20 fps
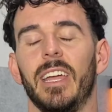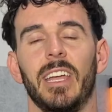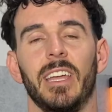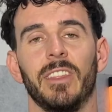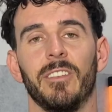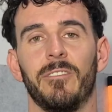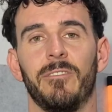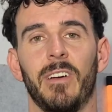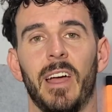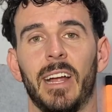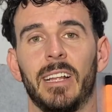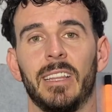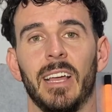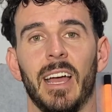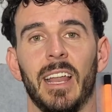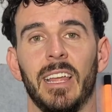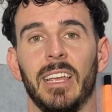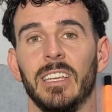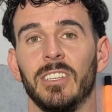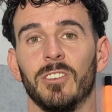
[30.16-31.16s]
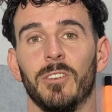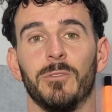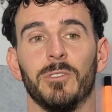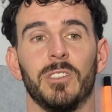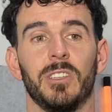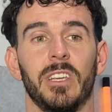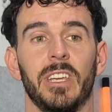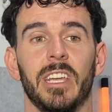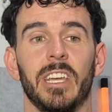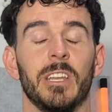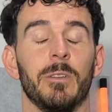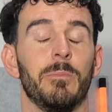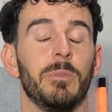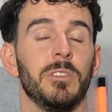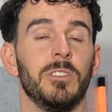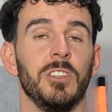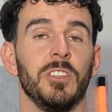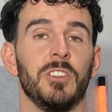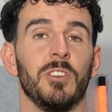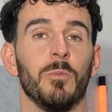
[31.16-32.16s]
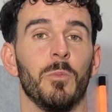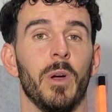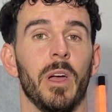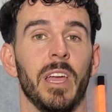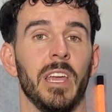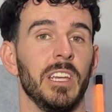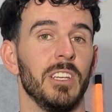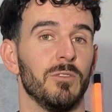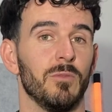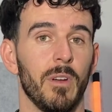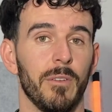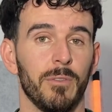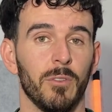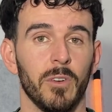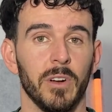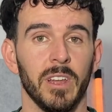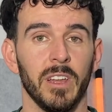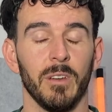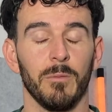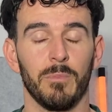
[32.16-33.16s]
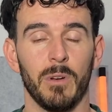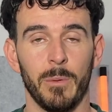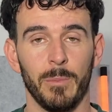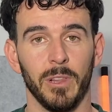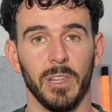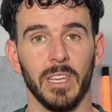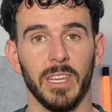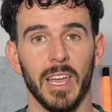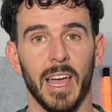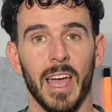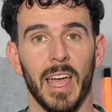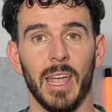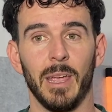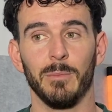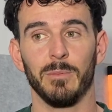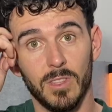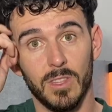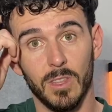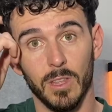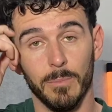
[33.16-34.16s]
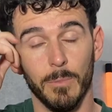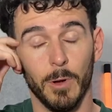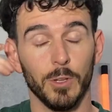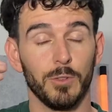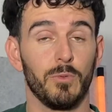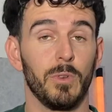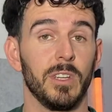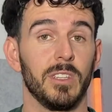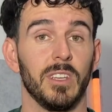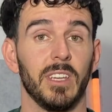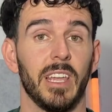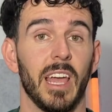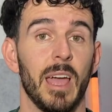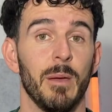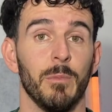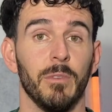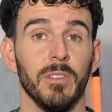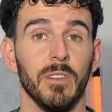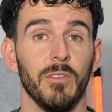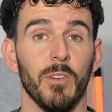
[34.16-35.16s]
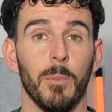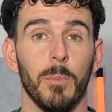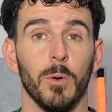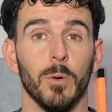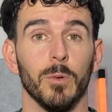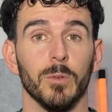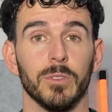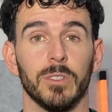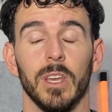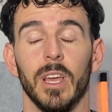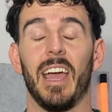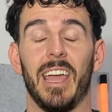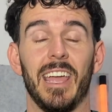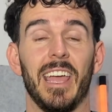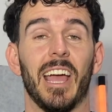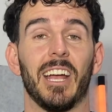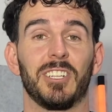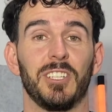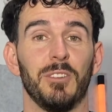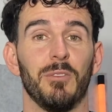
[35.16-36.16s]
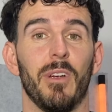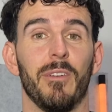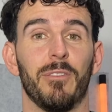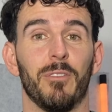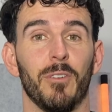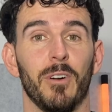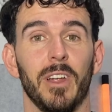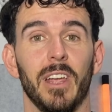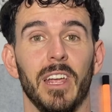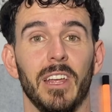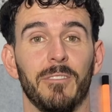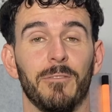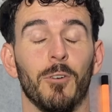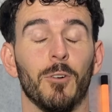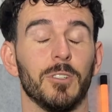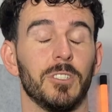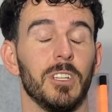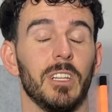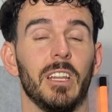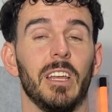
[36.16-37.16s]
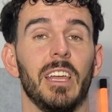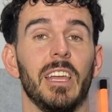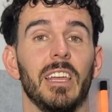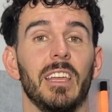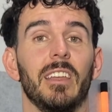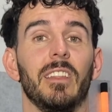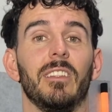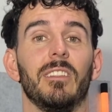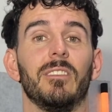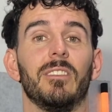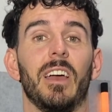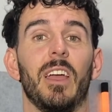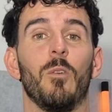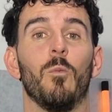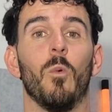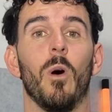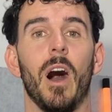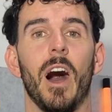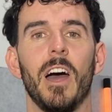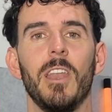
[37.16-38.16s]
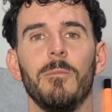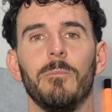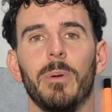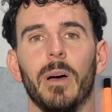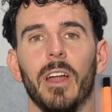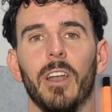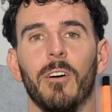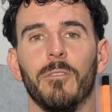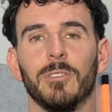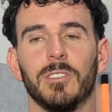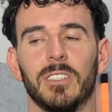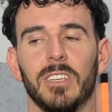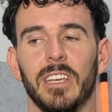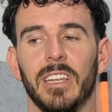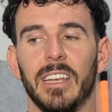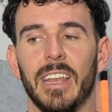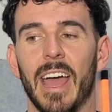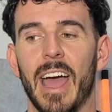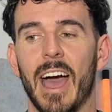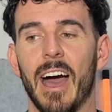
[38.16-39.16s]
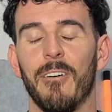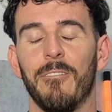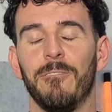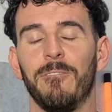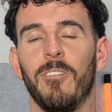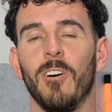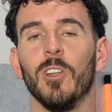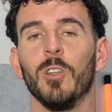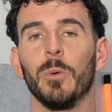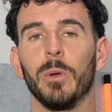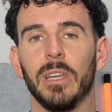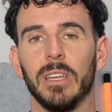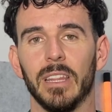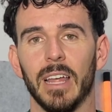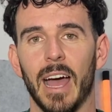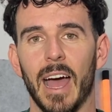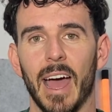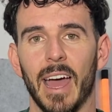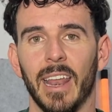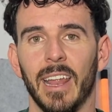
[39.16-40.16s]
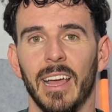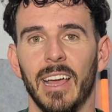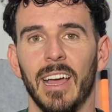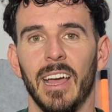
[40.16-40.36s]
in the fact that he's obviously in a position where he's refereeing Premier League games. The most recent game of Liverpool's, he actually refereed. Fortunately, they won, but obviously now following that,